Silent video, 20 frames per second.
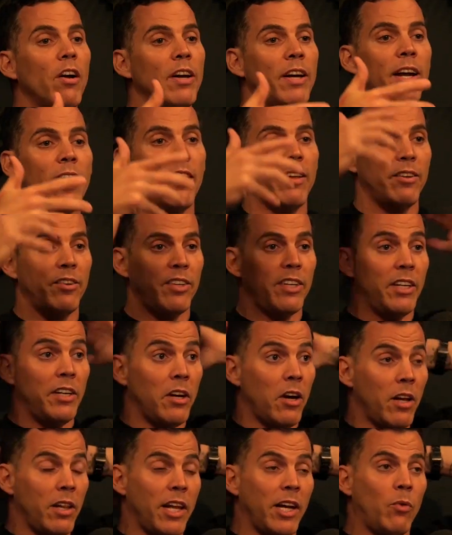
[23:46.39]
analogy, you
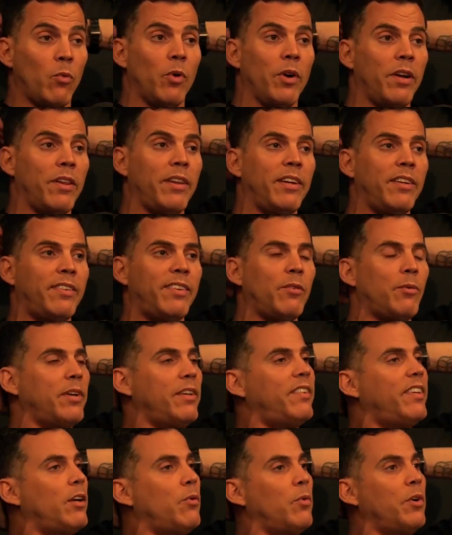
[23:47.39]
know, like where they say what they
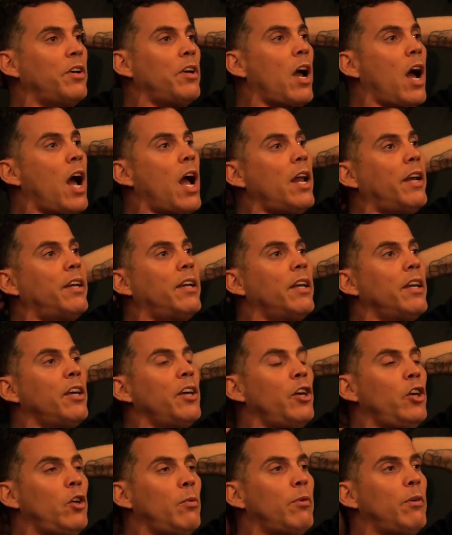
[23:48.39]
say, we're not
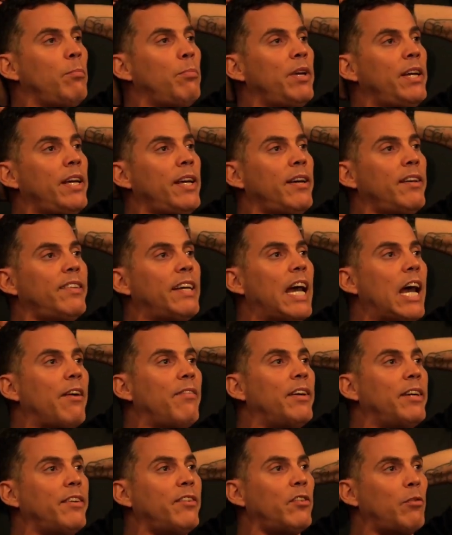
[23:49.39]
human beings
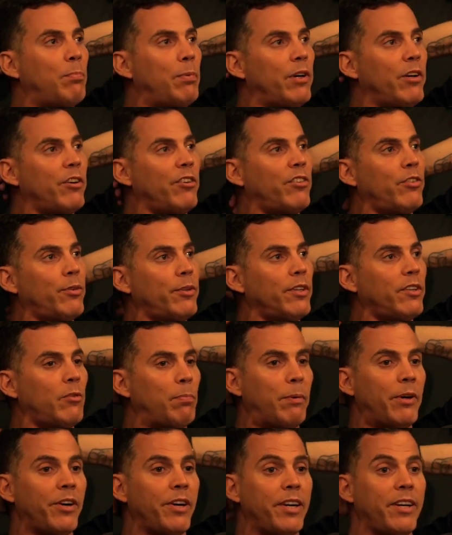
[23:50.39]
having a spiritual
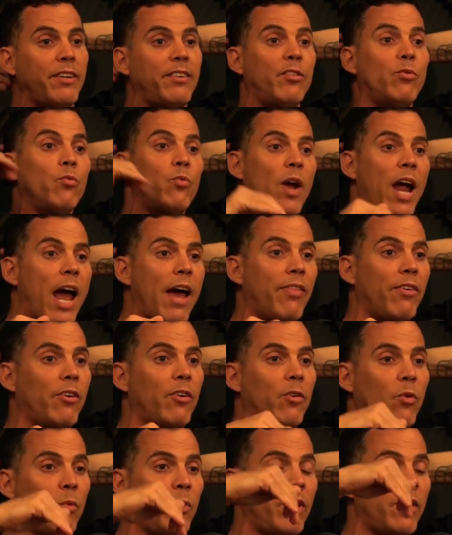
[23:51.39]
experience,
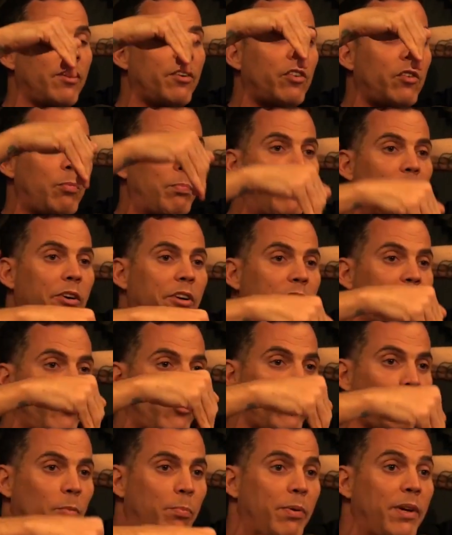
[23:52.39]
rather we are
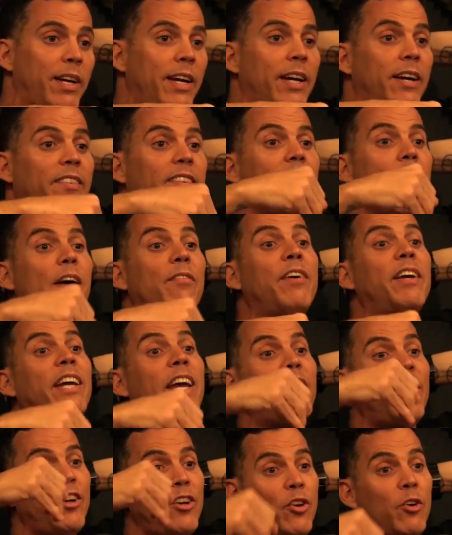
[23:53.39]
spiritual beings having
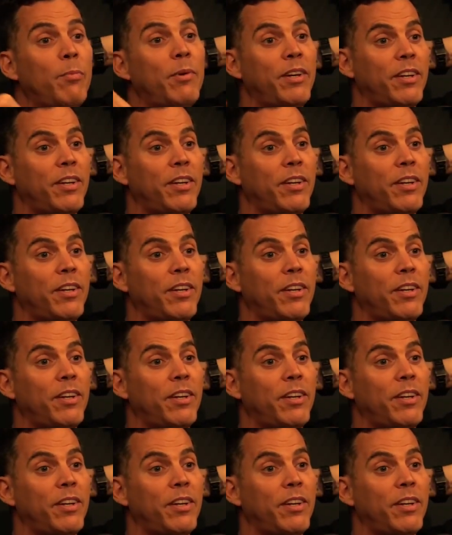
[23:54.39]
a human